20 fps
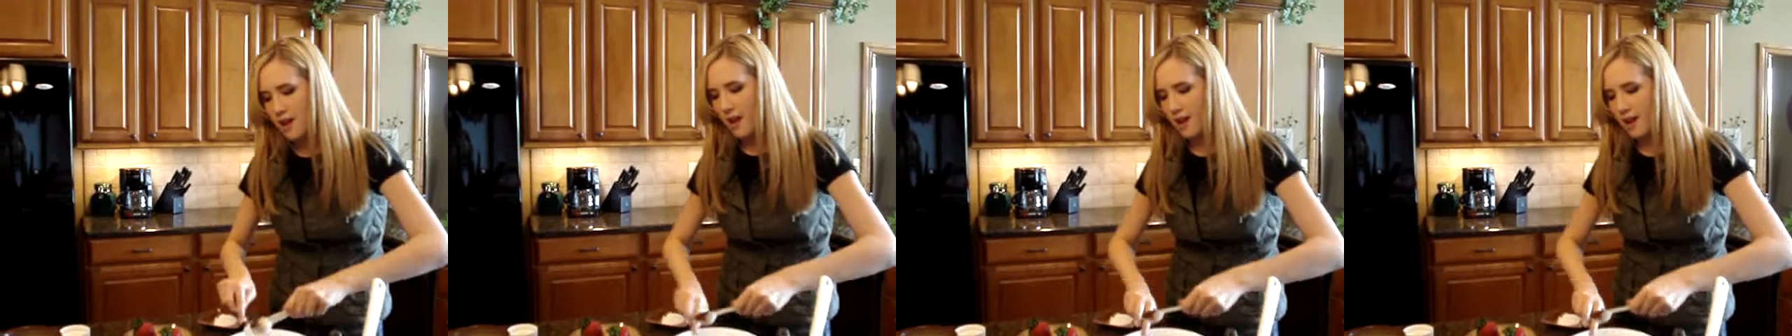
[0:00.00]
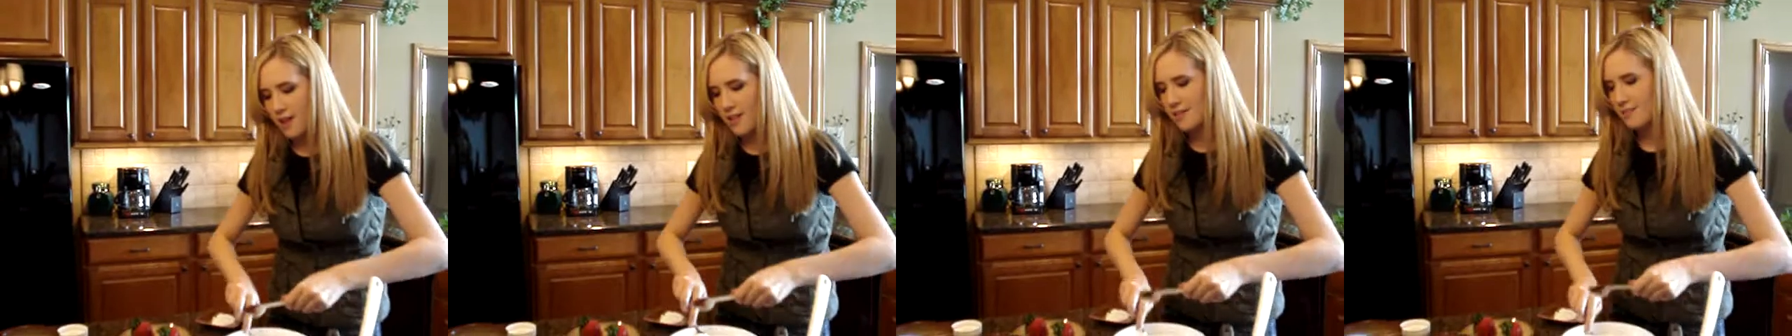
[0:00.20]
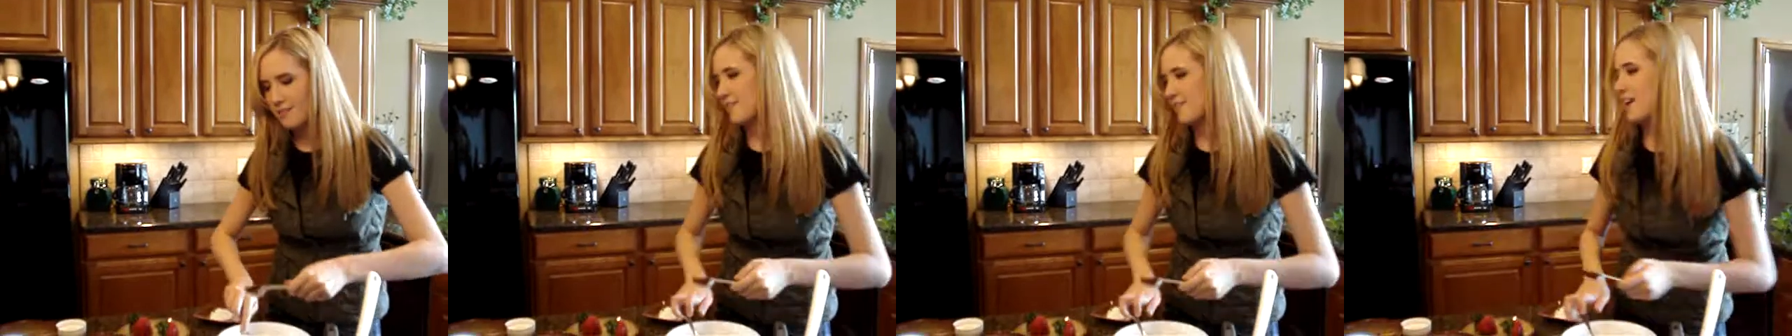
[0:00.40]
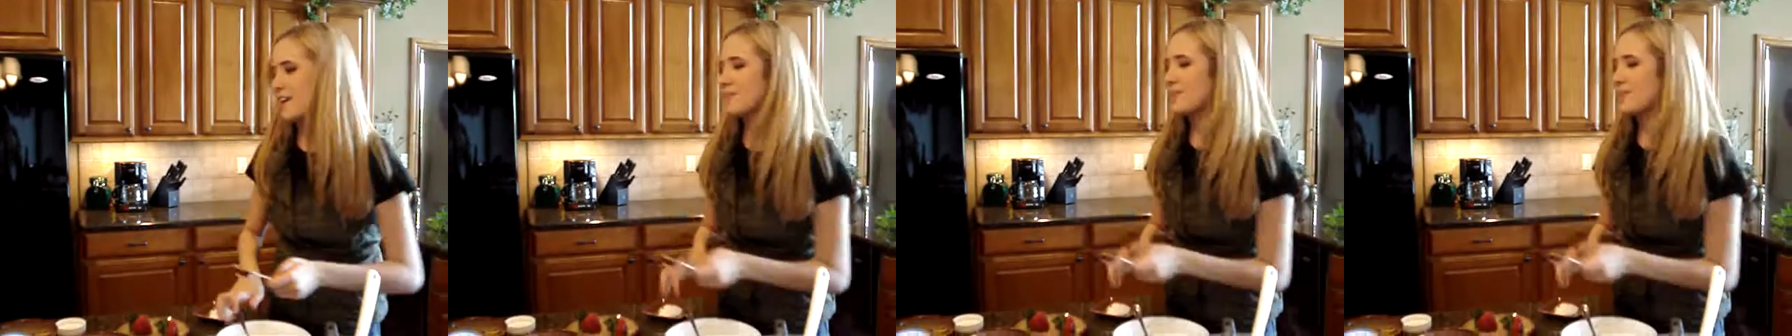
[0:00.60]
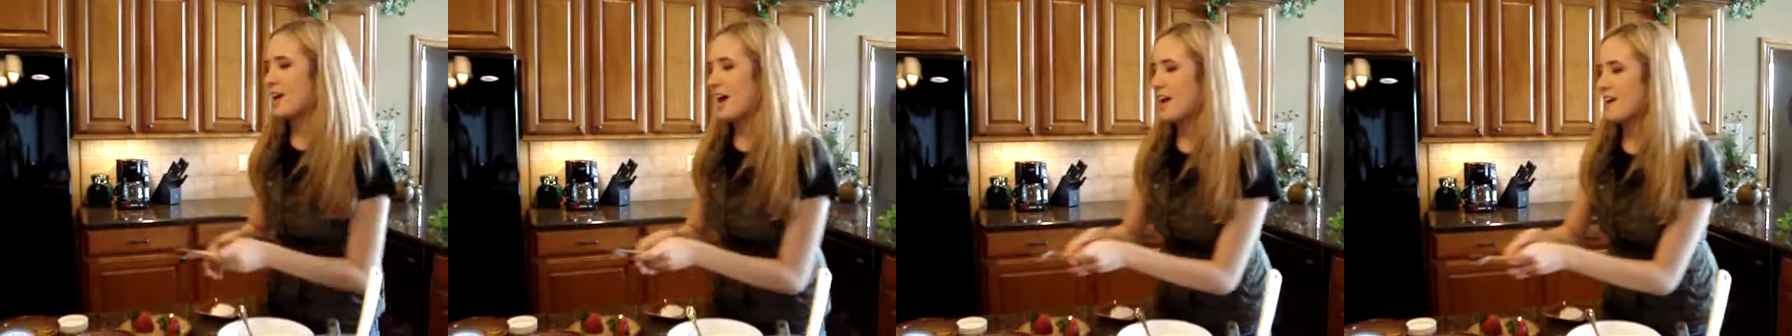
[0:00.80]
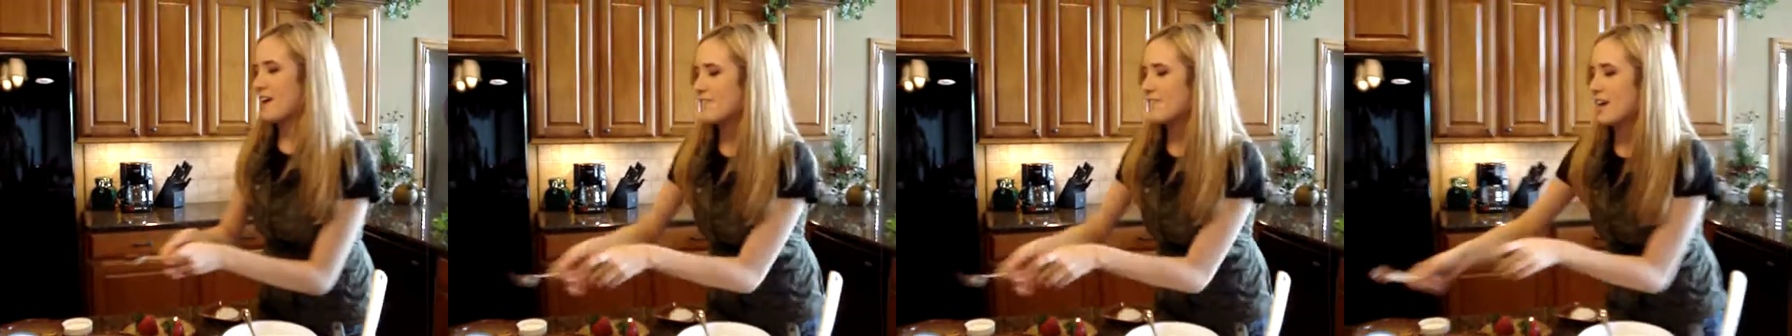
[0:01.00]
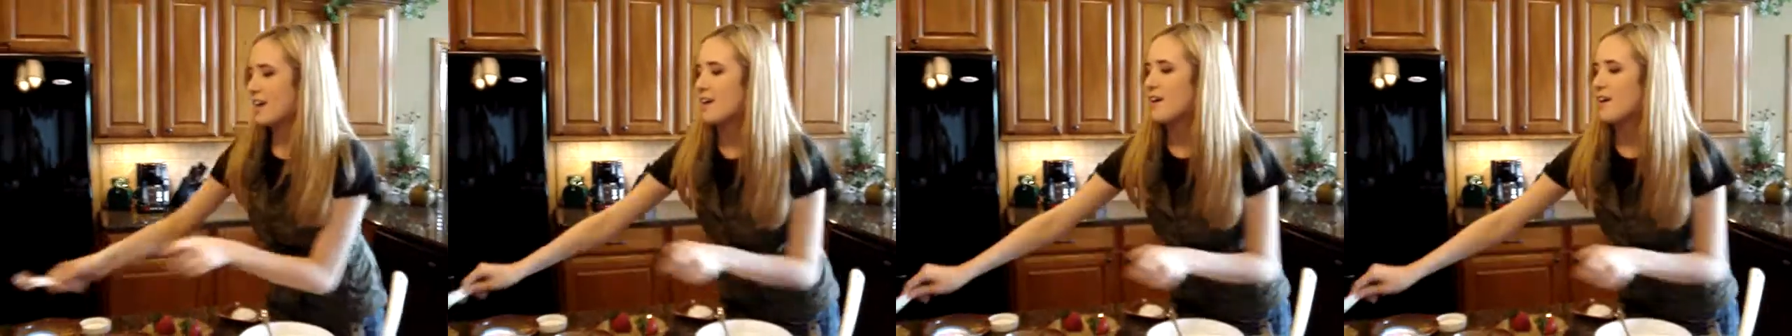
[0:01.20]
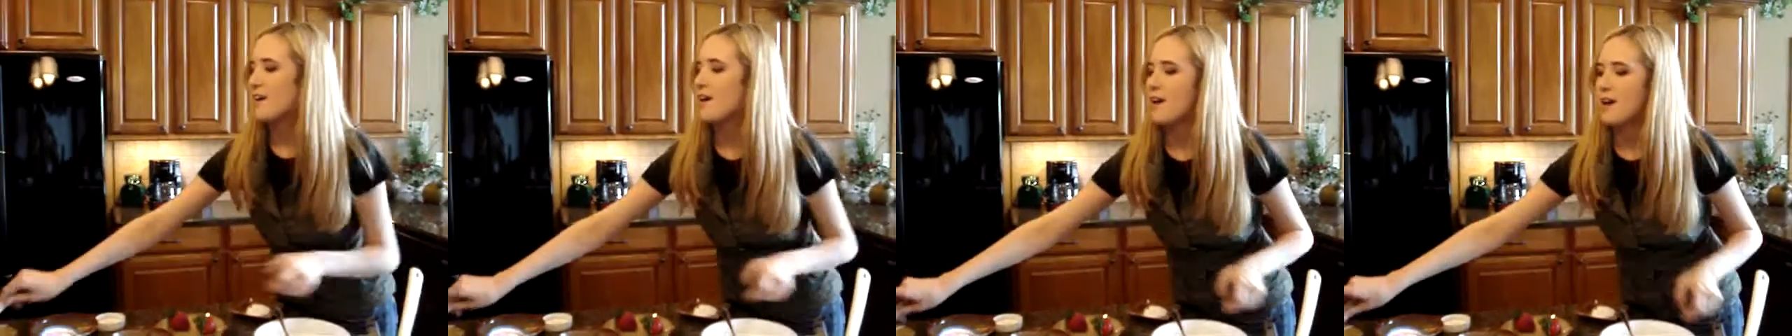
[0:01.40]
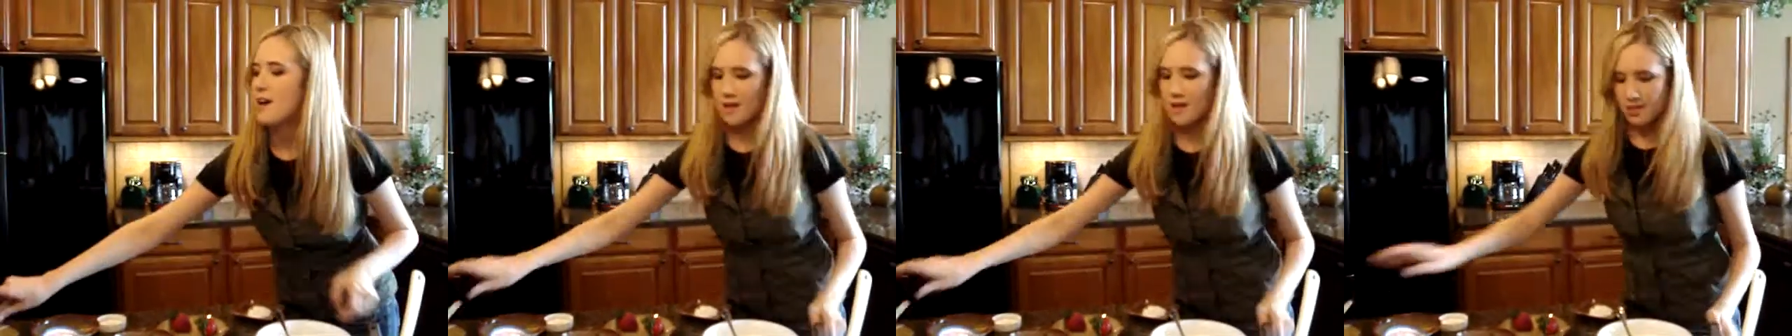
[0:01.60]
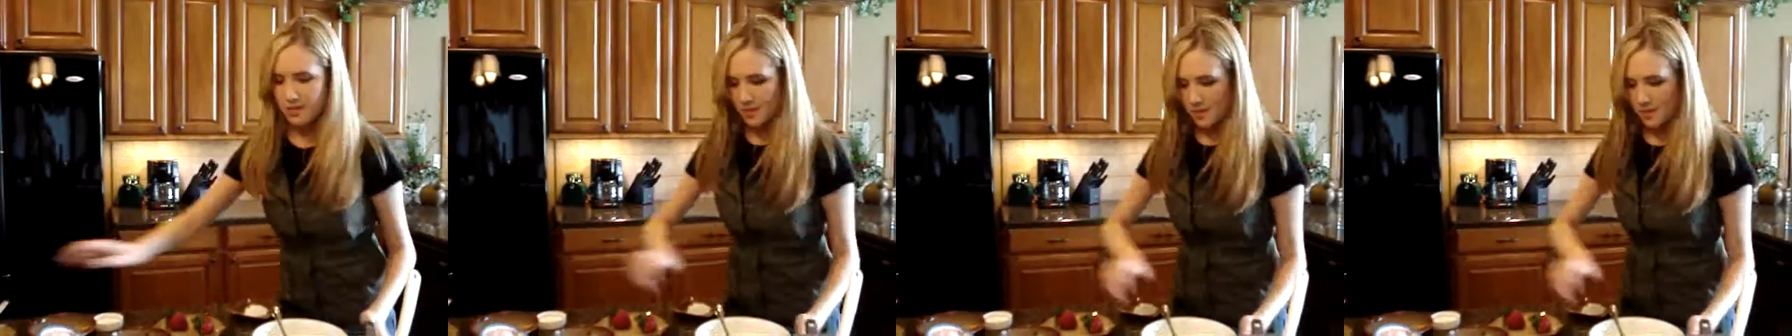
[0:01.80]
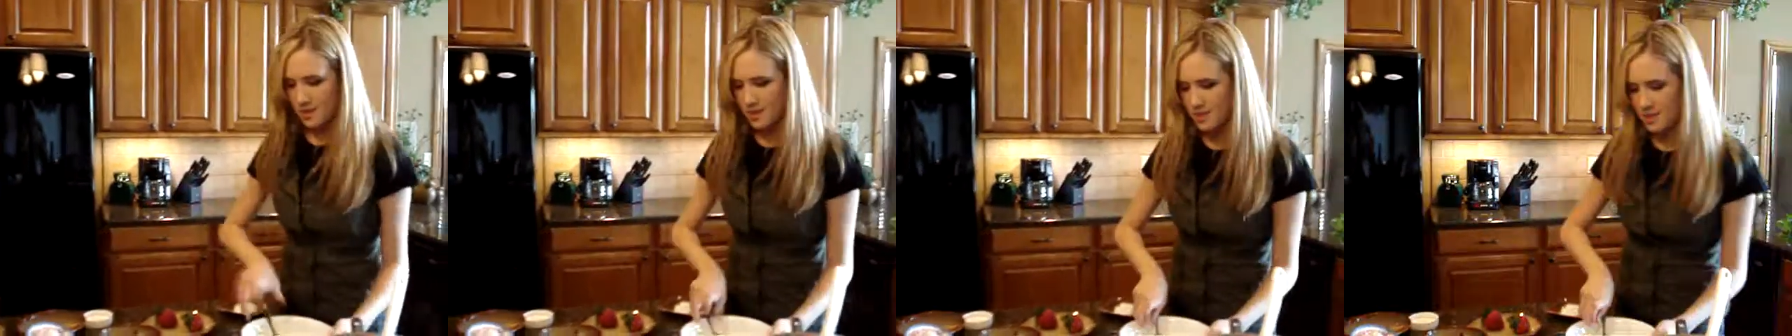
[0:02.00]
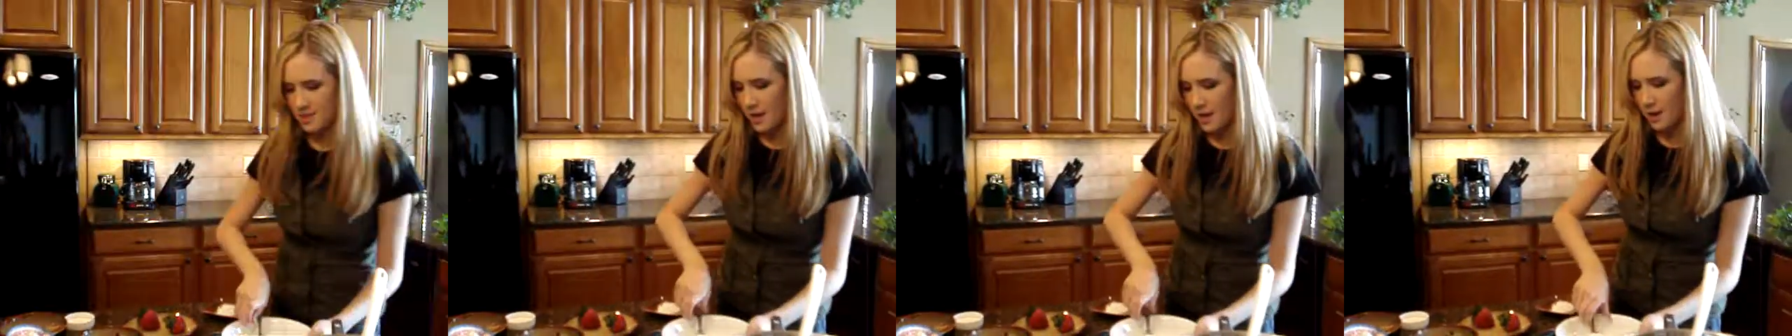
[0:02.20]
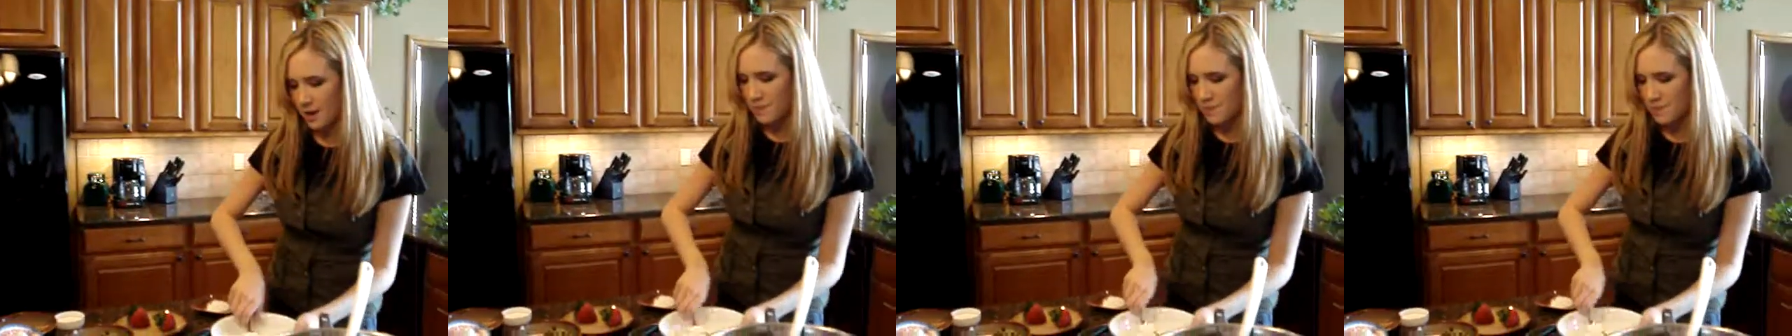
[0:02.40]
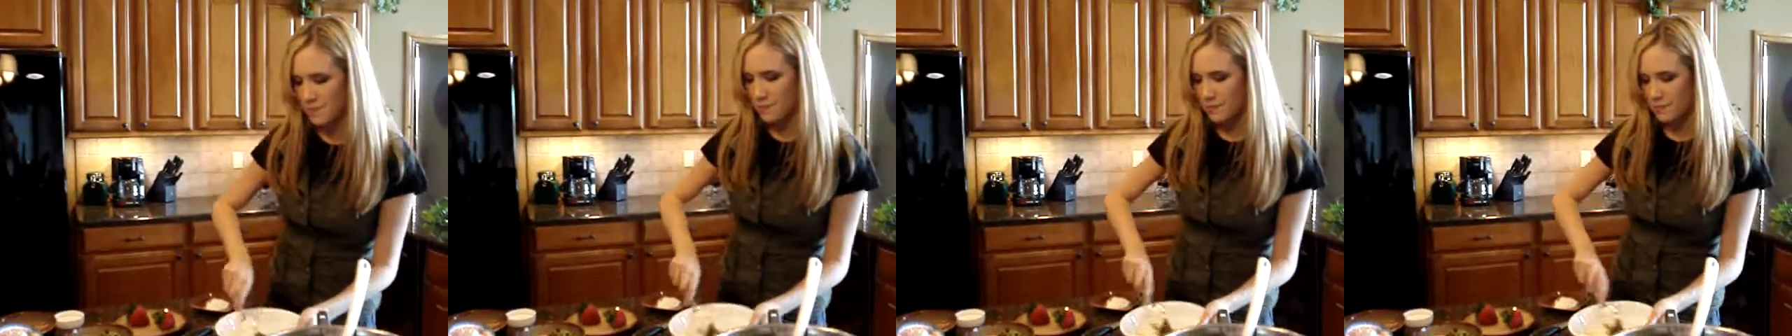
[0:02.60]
Alright, we have that all in there.